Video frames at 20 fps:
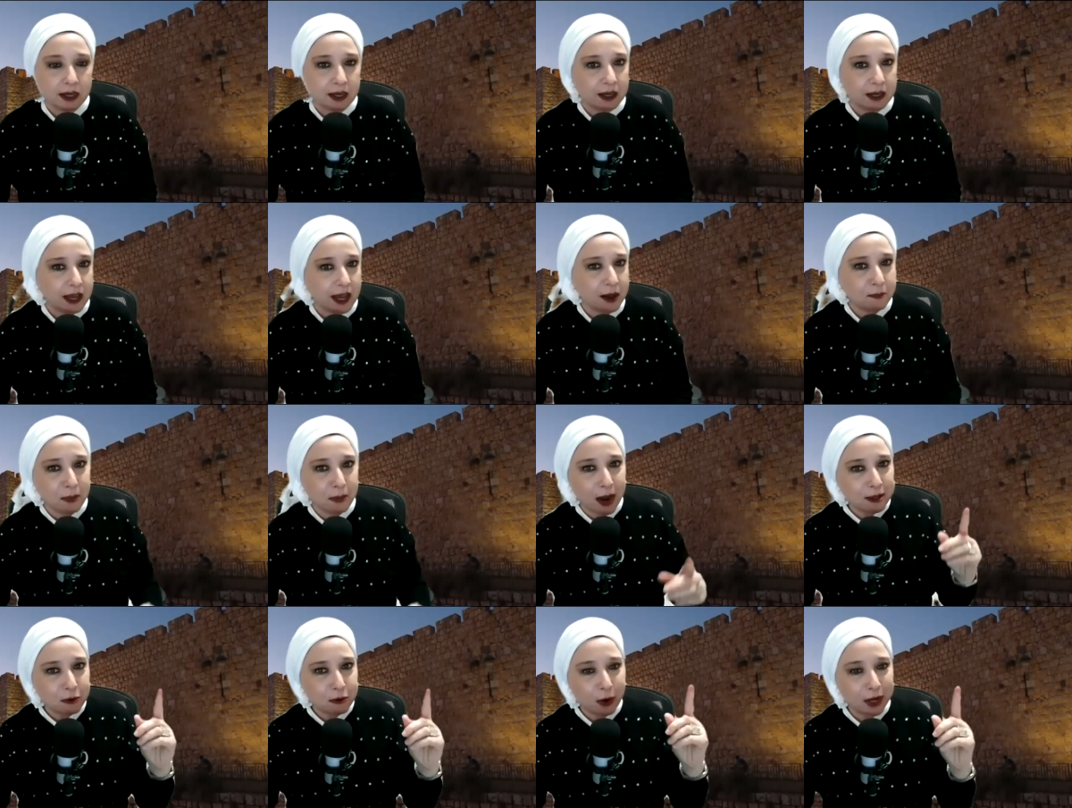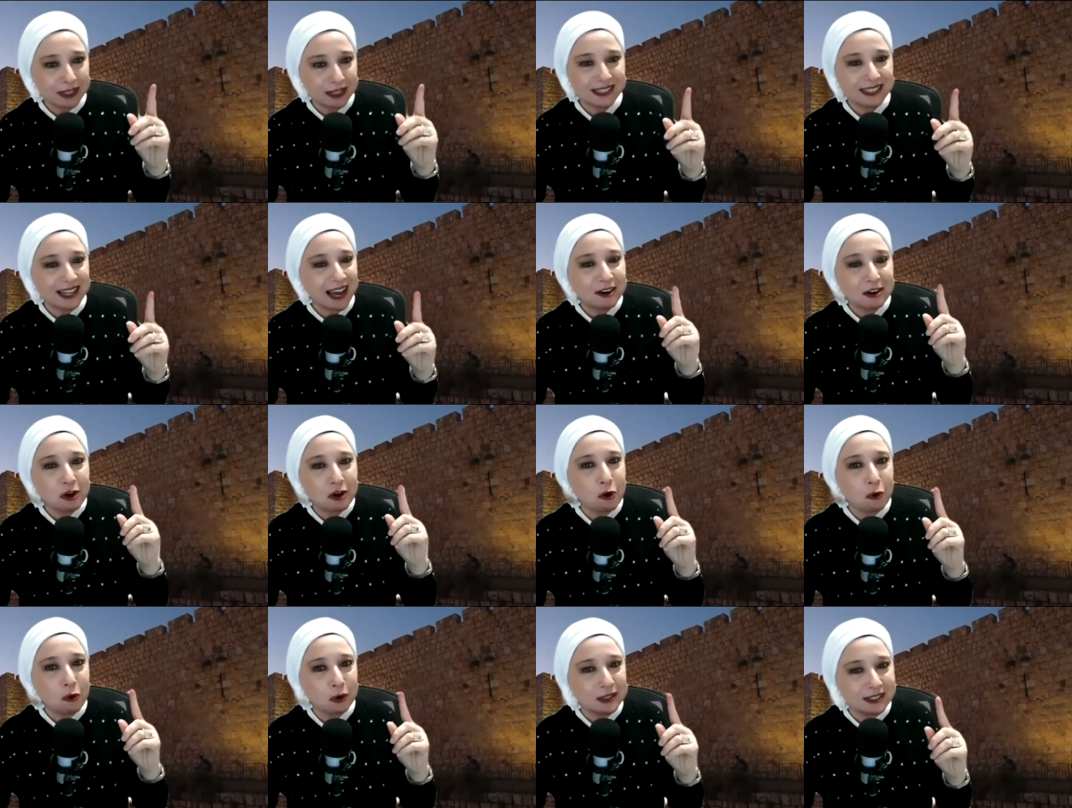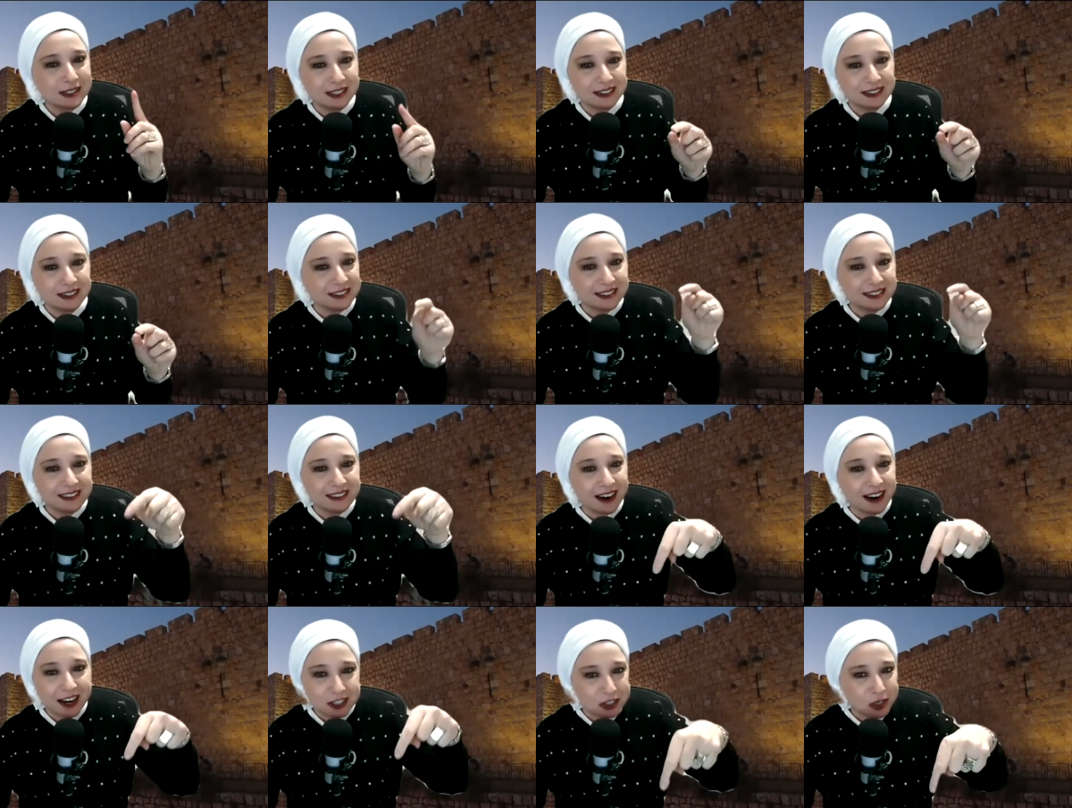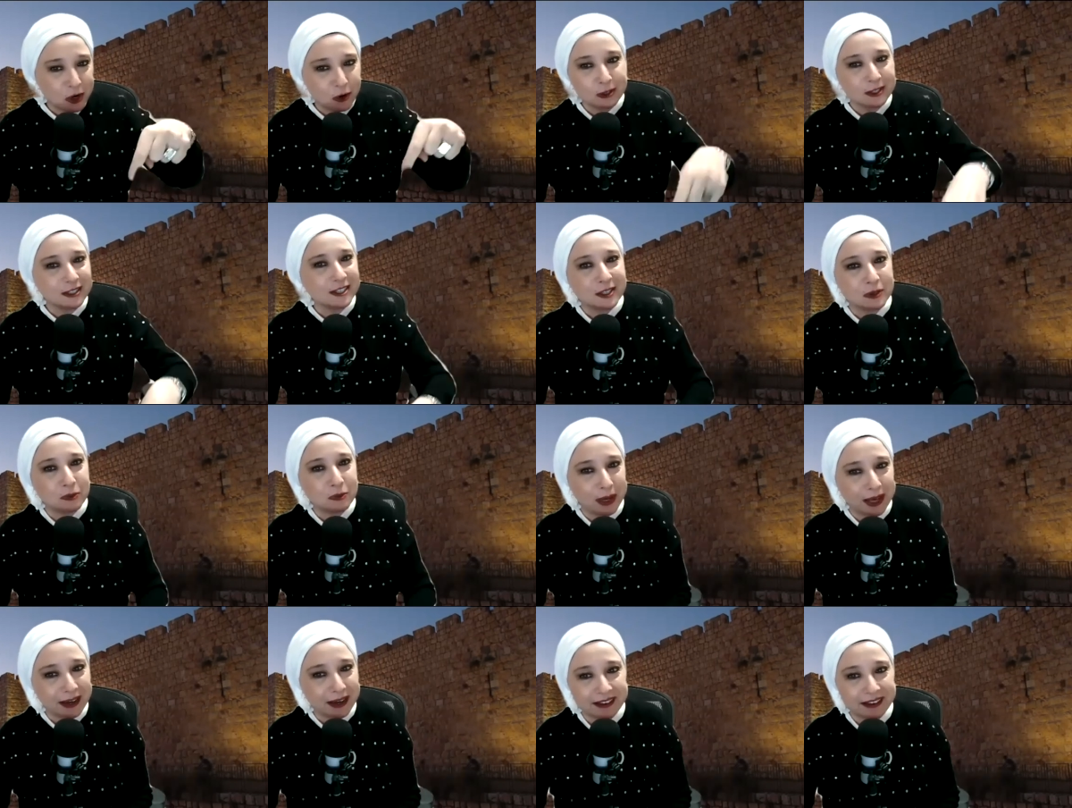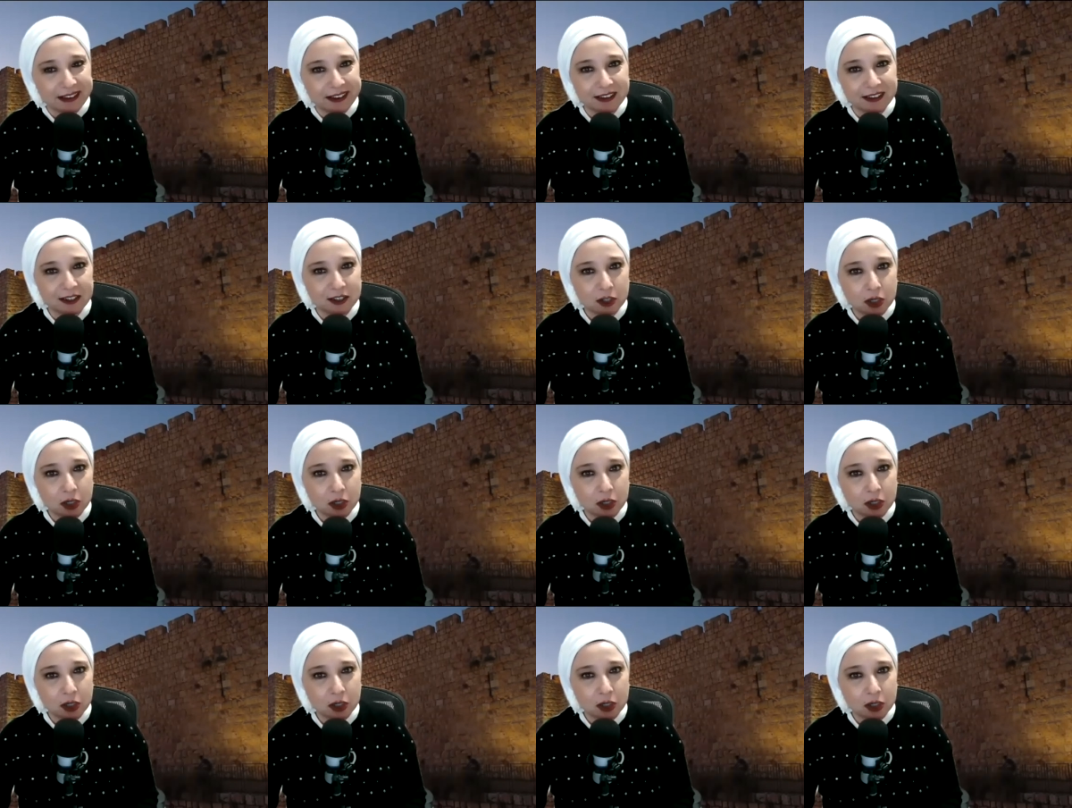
And by the way, it's not a coincidence that I chose this perek,